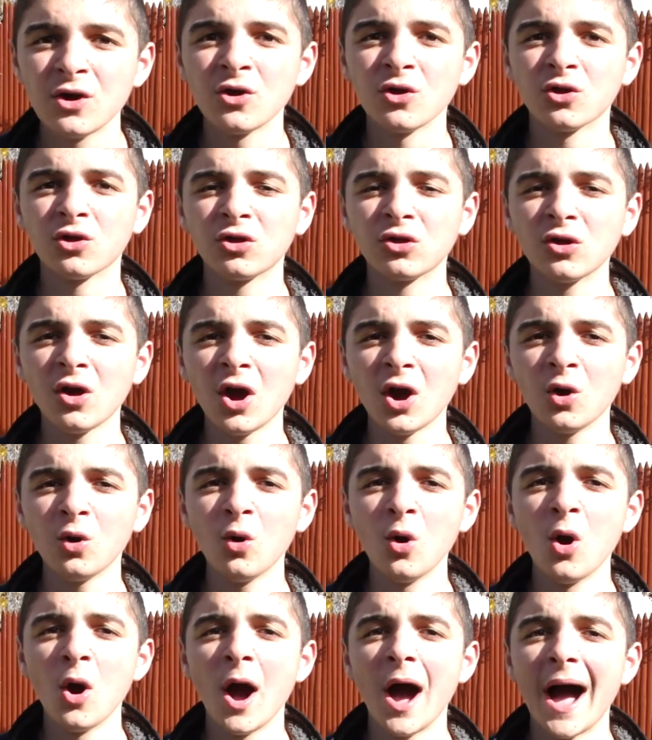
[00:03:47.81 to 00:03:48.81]
So
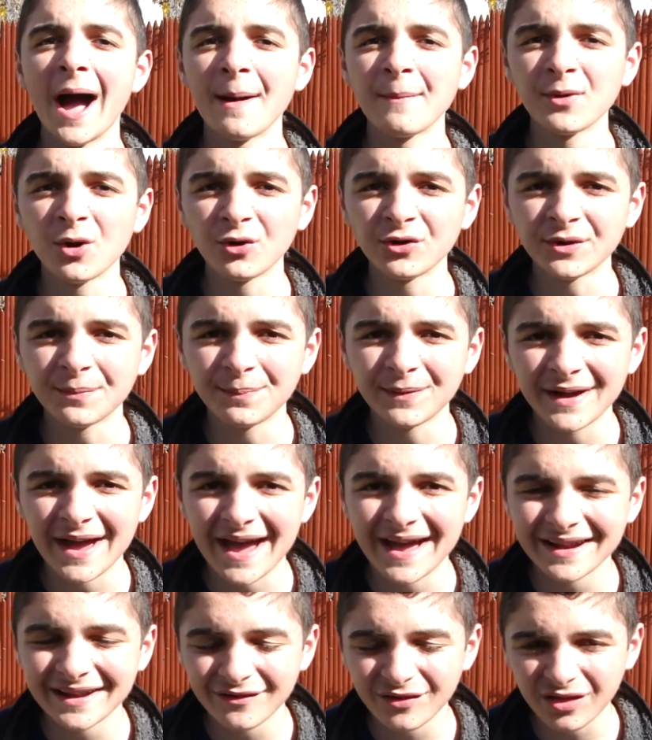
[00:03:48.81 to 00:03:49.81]
I'm going to put
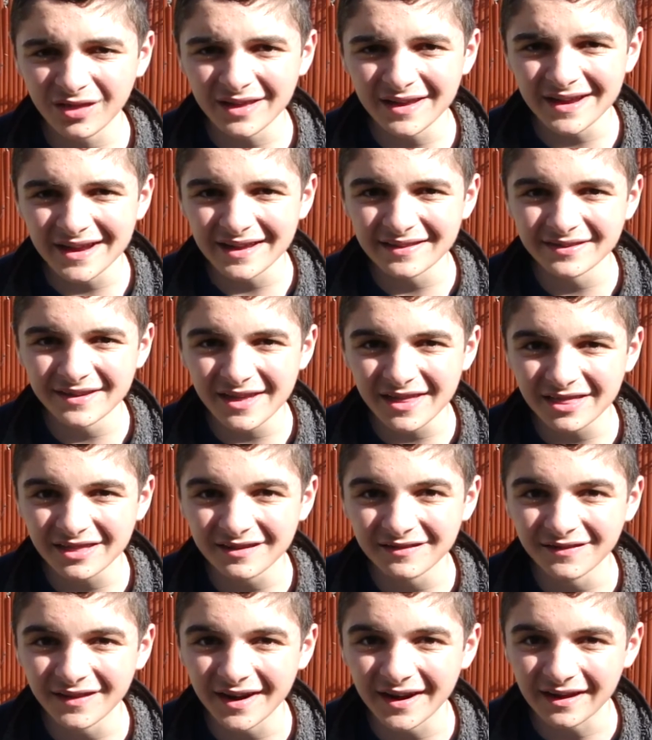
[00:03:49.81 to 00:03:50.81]
NFC in this
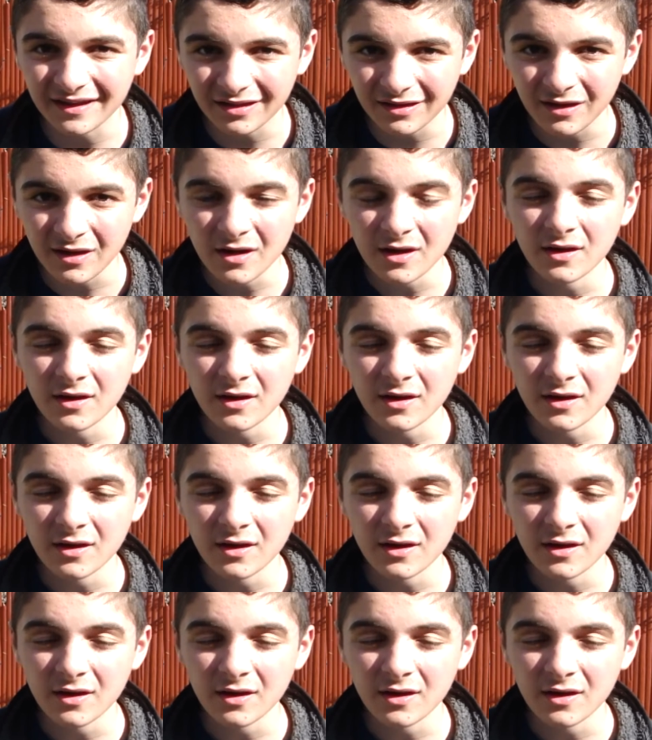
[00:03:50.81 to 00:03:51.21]
device,